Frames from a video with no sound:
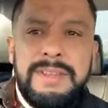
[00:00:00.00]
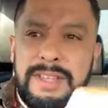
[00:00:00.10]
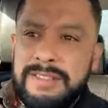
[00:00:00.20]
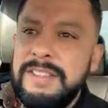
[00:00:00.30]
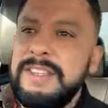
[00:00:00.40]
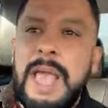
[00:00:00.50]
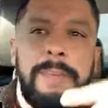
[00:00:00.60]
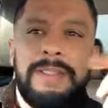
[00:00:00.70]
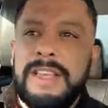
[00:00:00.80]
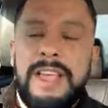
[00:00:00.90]
Because this
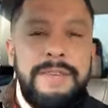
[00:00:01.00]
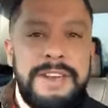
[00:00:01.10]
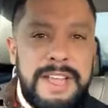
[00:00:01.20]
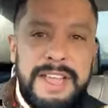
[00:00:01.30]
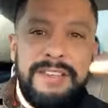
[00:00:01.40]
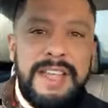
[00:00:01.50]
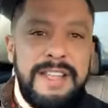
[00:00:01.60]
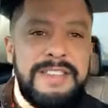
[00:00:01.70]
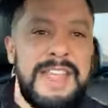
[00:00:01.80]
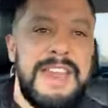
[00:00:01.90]
happens every day. You
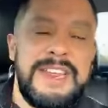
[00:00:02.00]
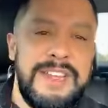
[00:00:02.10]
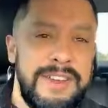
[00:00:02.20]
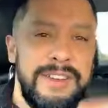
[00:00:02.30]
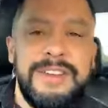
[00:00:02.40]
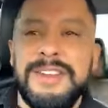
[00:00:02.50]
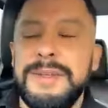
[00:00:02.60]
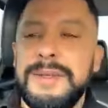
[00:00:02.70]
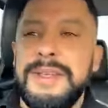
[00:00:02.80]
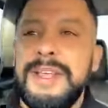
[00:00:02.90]
guys get in here,
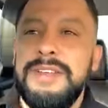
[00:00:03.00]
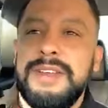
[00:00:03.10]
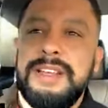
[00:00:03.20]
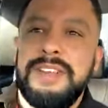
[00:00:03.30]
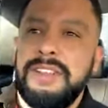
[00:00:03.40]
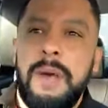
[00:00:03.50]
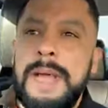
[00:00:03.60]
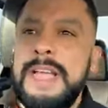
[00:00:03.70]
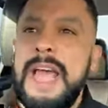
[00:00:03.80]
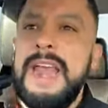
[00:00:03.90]
and you guys are,
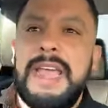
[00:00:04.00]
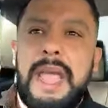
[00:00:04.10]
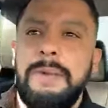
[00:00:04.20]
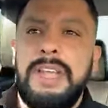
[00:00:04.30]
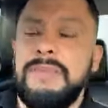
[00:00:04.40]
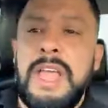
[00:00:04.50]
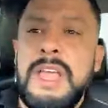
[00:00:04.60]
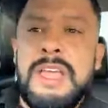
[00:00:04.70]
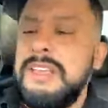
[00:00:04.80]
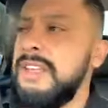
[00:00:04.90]
oh my God, I can't believe
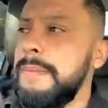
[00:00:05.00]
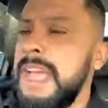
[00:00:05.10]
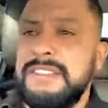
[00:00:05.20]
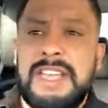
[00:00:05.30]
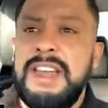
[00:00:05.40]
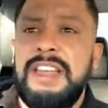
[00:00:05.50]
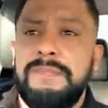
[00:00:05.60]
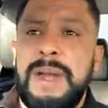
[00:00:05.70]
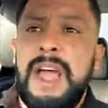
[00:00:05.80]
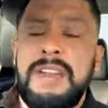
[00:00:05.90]
that he's a Mexican,
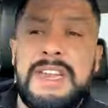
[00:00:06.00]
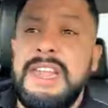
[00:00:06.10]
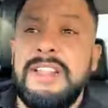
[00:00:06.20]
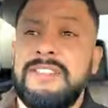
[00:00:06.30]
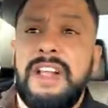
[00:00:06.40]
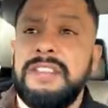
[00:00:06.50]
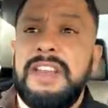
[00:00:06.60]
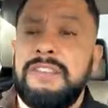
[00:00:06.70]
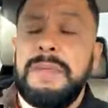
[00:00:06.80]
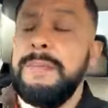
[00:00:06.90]
he's brown, and he
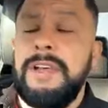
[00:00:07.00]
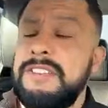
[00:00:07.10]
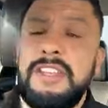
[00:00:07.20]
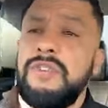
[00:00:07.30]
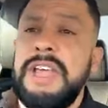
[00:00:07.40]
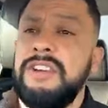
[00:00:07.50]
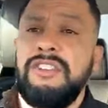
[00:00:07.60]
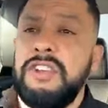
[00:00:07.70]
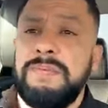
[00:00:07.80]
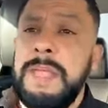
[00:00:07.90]
insulted his people, he's a
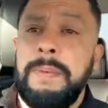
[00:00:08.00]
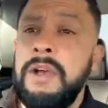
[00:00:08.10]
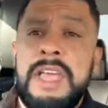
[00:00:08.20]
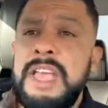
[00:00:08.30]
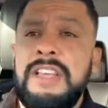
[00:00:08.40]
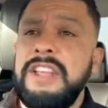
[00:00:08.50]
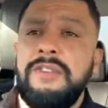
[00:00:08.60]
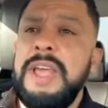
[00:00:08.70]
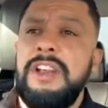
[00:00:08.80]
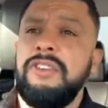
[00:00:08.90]
traitor to his people, he's
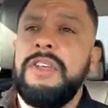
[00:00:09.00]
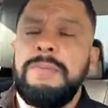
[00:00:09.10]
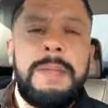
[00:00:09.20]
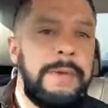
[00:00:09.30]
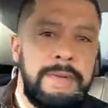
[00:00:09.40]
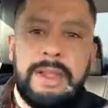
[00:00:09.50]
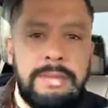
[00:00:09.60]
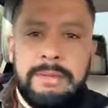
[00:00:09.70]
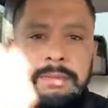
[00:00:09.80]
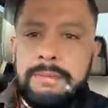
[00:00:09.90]
a traitor to his people. Now,